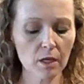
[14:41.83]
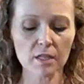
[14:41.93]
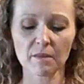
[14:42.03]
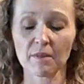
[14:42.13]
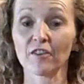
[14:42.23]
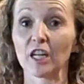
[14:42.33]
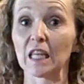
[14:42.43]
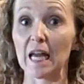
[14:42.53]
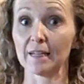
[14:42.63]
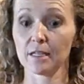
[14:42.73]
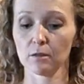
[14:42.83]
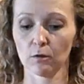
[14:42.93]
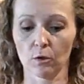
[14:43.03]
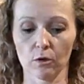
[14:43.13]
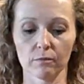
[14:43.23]
something very light,
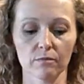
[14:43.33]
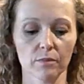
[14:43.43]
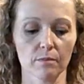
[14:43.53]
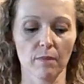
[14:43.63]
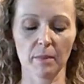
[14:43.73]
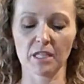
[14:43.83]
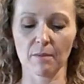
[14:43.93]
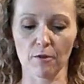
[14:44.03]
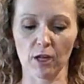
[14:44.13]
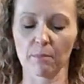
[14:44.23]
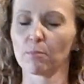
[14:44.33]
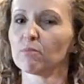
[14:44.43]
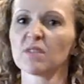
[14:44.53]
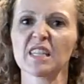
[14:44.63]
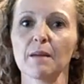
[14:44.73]
or maybe some other like
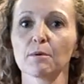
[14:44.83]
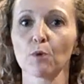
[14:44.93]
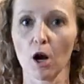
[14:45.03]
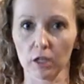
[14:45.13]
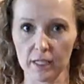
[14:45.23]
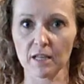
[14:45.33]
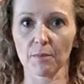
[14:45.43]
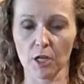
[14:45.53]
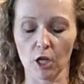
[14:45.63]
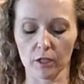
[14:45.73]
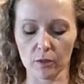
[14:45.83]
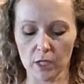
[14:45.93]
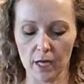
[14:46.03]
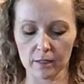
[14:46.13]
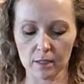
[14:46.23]
steamed broccoli, something along those
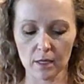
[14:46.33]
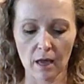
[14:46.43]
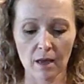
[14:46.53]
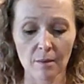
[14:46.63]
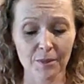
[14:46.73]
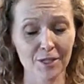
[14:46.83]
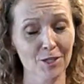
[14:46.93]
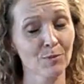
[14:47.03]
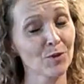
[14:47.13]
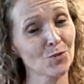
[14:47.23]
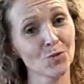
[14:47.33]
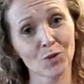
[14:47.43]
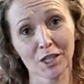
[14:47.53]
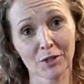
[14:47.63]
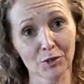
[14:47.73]
lines. But this smells
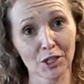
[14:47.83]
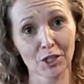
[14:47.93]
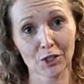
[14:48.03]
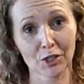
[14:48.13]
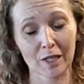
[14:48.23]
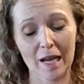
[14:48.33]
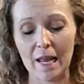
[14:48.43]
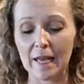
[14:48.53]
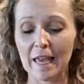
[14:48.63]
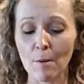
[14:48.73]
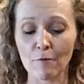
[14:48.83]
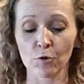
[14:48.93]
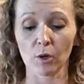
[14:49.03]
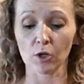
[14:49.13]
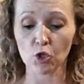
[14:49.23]
really, really good, and I can't wait for
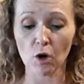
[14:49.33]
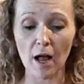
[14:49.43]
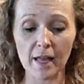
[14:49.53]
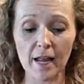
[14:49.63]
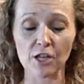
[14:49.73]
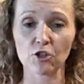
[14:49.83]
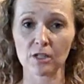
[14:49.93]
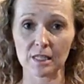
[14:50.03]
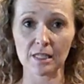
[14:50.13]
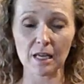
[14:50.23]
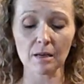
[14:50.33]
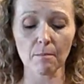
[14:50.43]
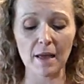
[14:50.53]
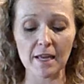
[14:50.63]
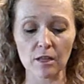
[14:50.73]
y'all to try it. As you can see,
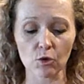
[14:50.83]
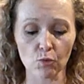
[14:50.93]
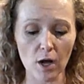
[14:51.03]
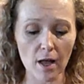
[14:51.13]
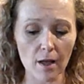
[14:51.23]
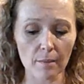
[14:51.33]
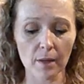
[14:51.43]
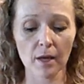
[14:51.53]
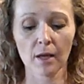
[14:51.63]
making the rub